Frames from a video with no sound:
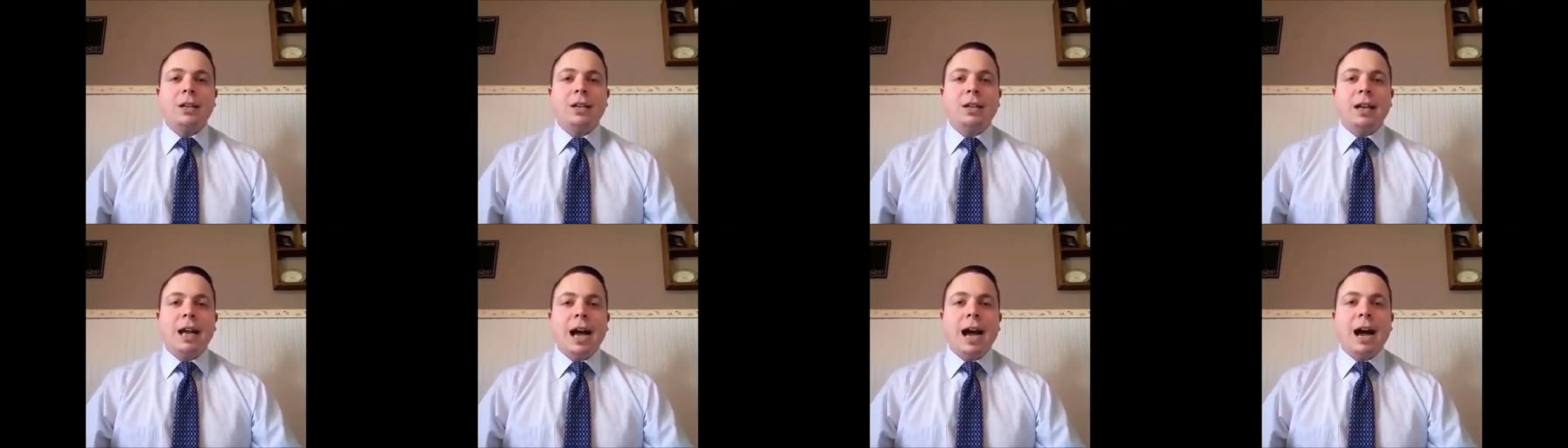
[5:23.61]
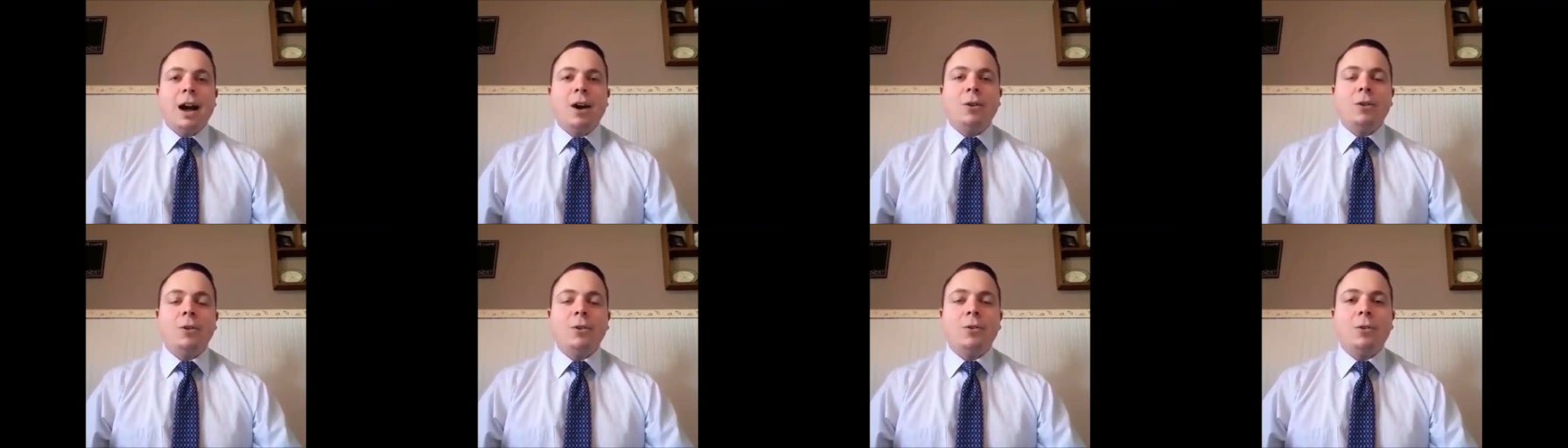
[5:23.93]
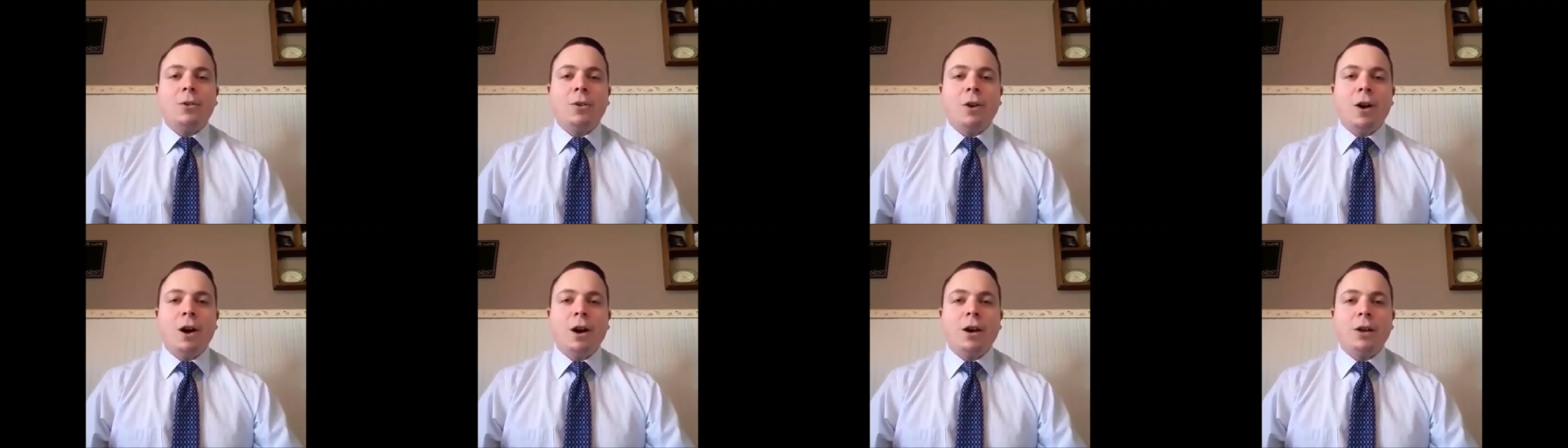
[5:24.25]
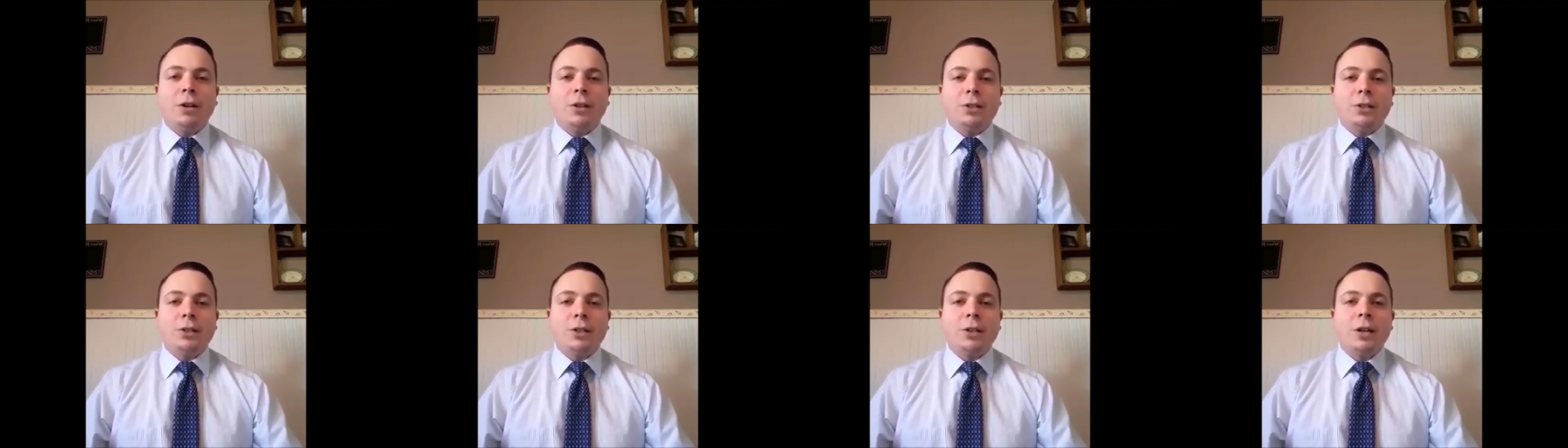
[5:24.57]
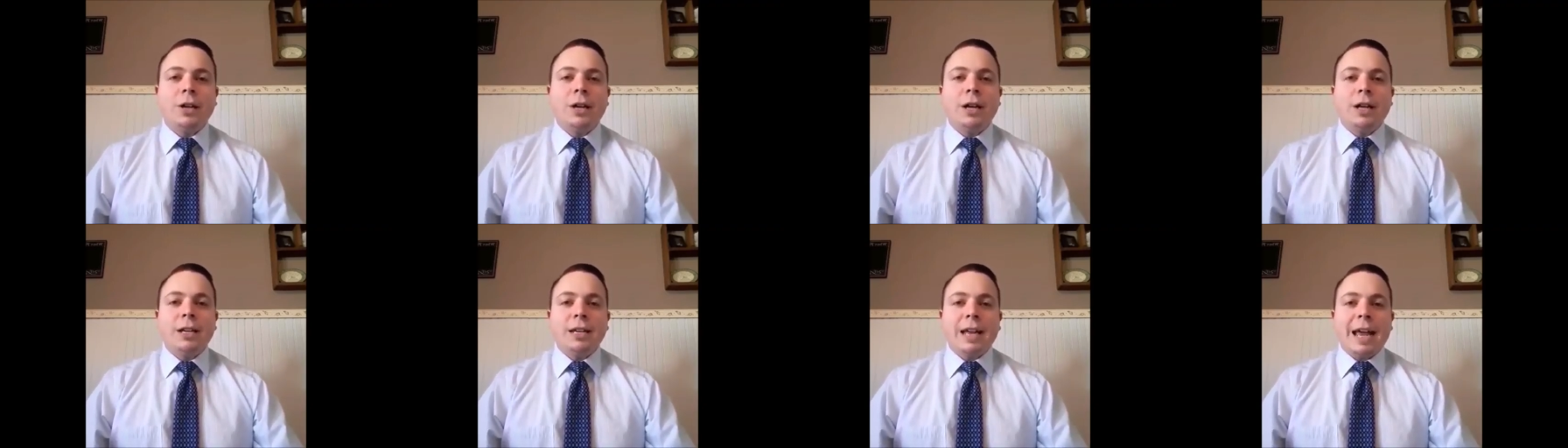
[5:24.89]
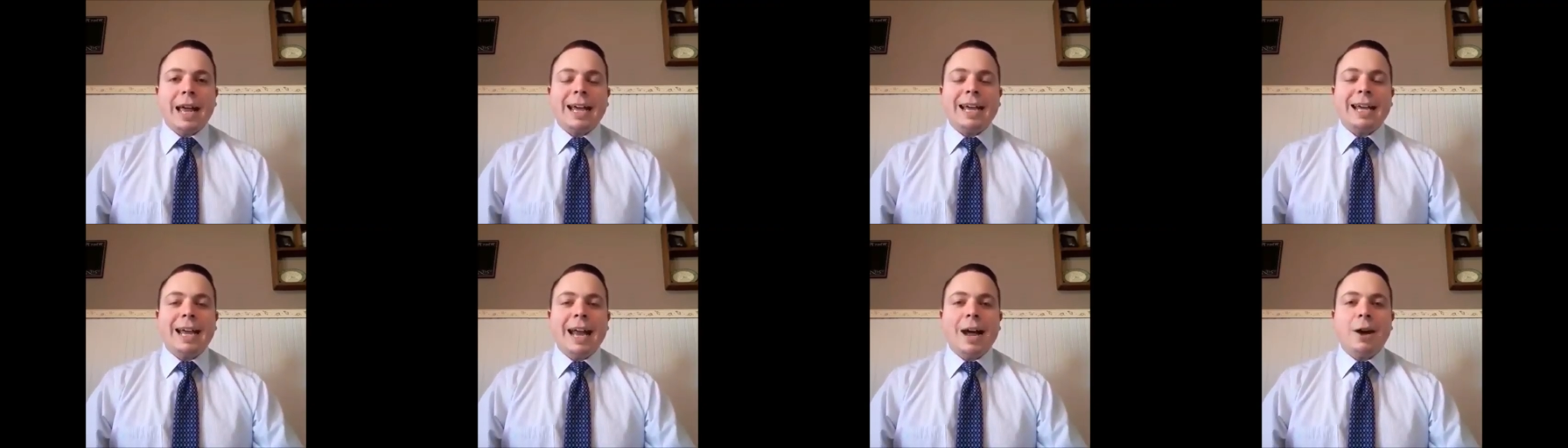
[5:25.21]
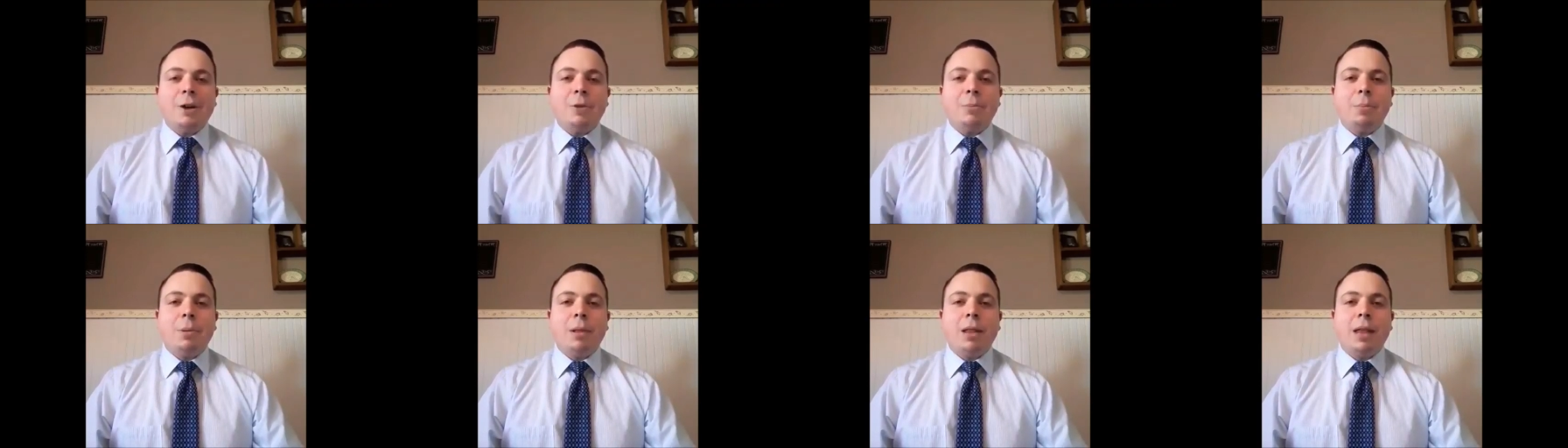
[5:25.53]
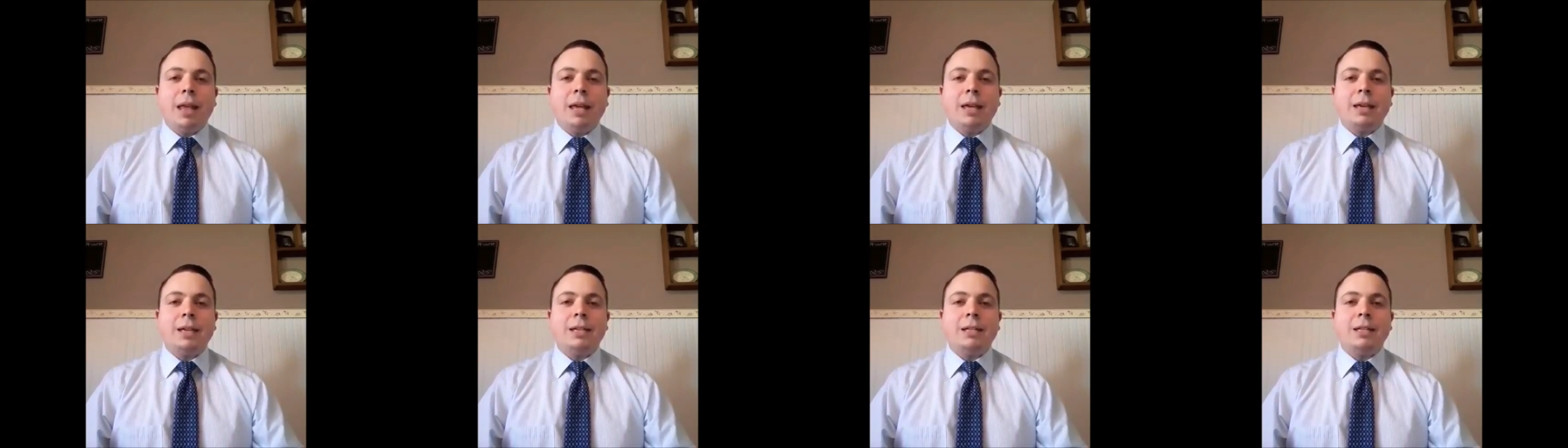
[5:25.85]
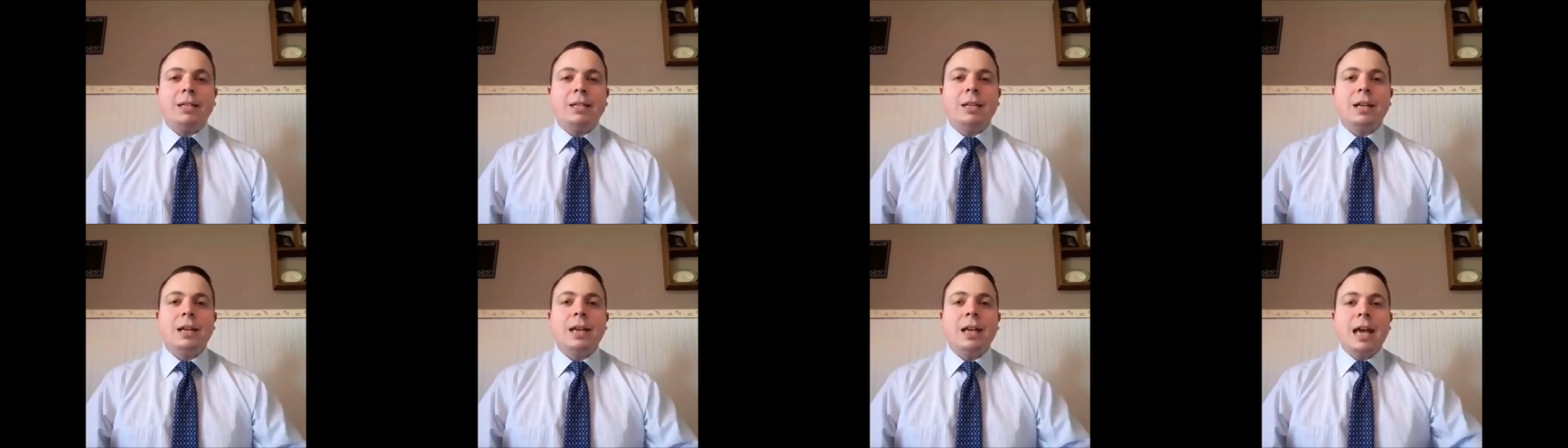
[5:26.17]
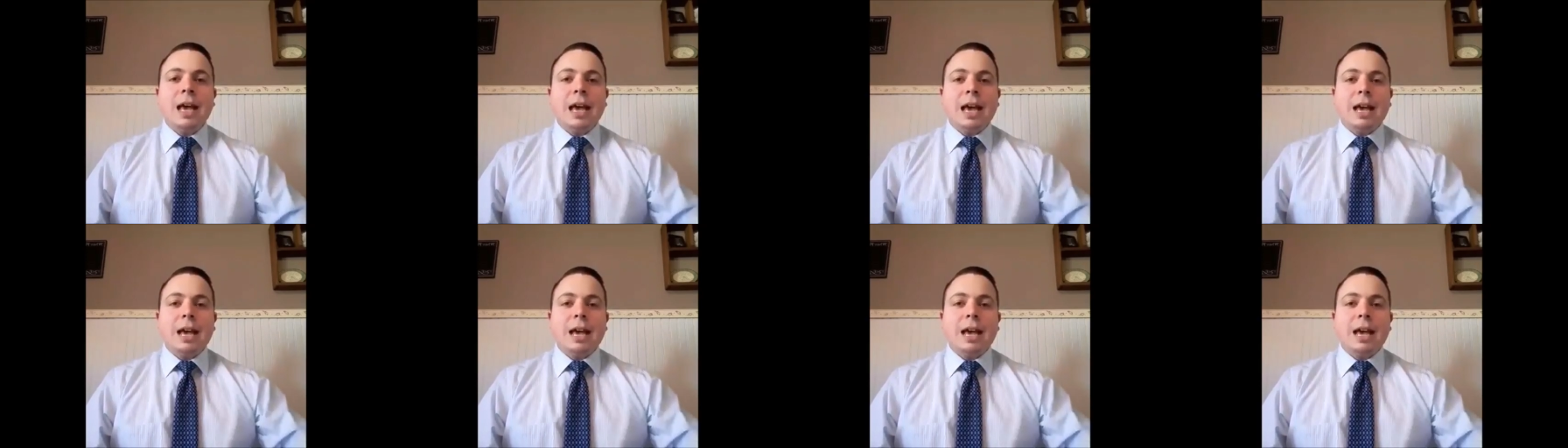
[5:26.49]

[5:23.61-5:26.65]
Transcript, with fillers: to die on a cross, taking our place.